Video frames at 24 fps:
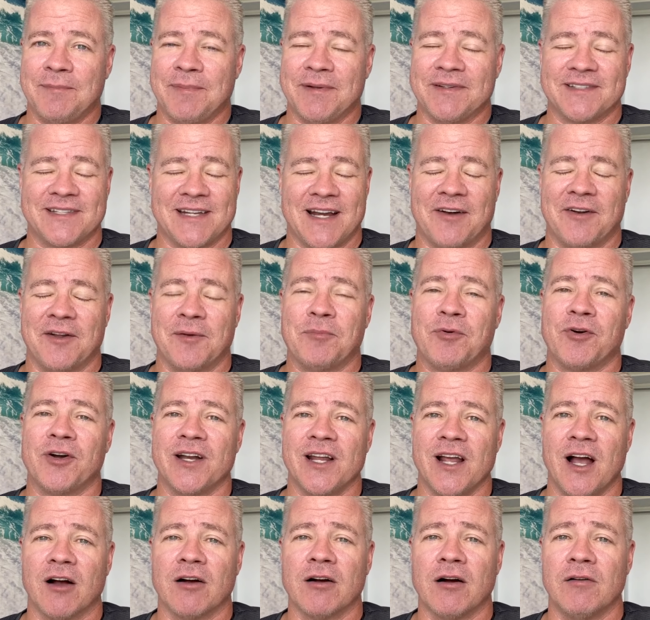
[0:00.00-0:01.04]
It sounded pretty
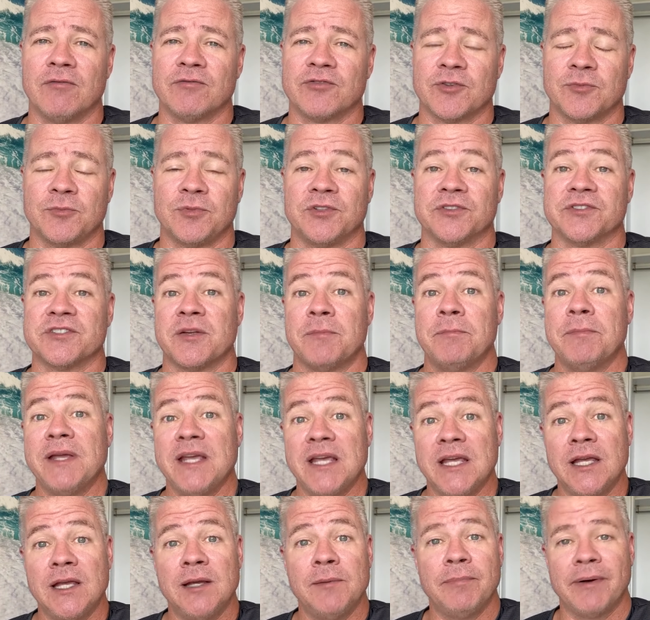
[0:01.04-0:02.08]
uncomfortable to
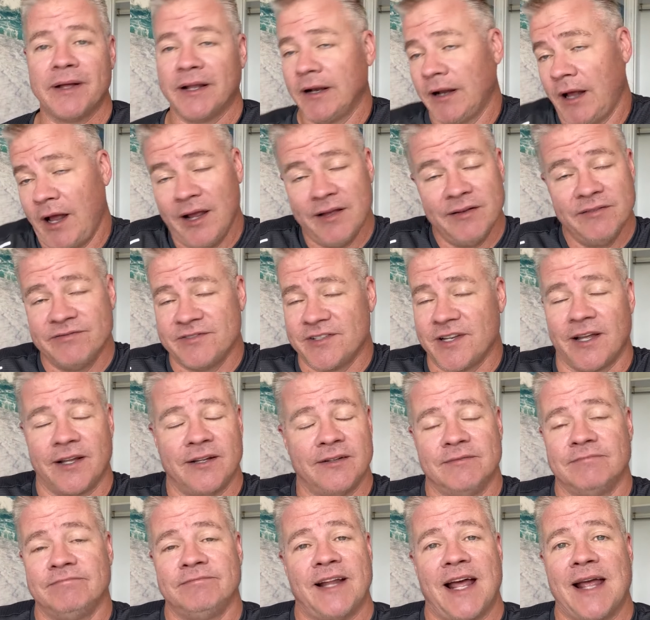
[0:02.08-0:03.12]
me, but I've
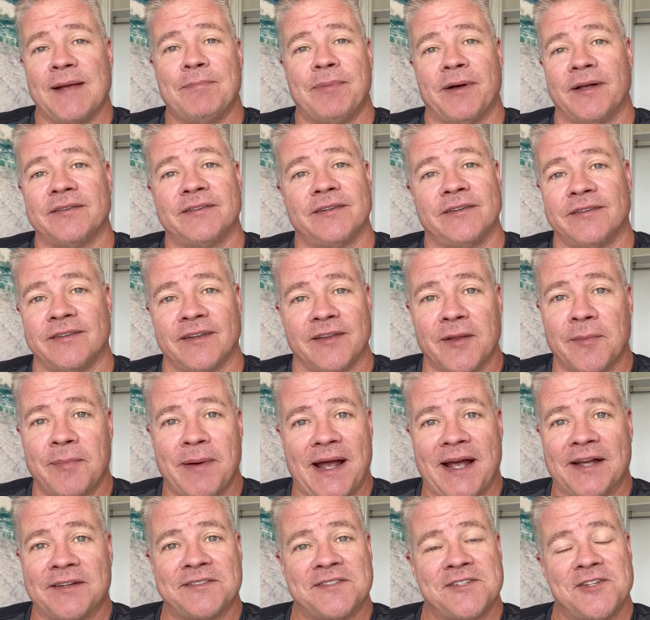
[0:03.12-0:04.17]
done night buses in the
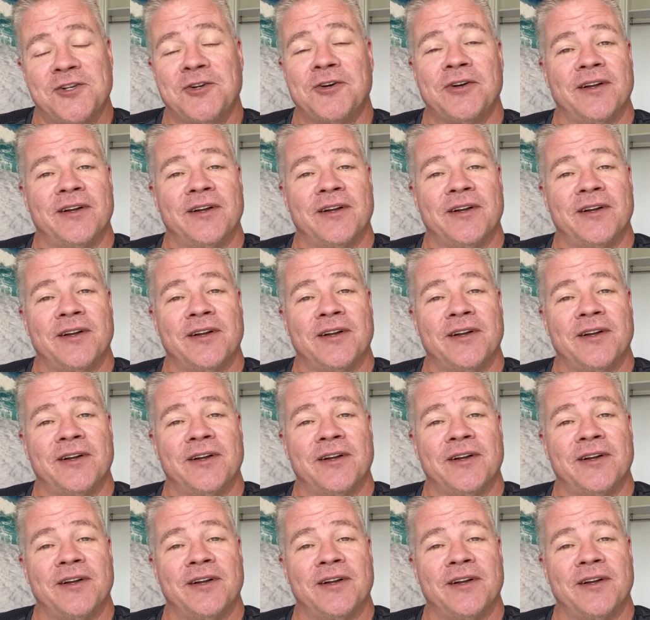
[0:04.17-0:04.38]
past too,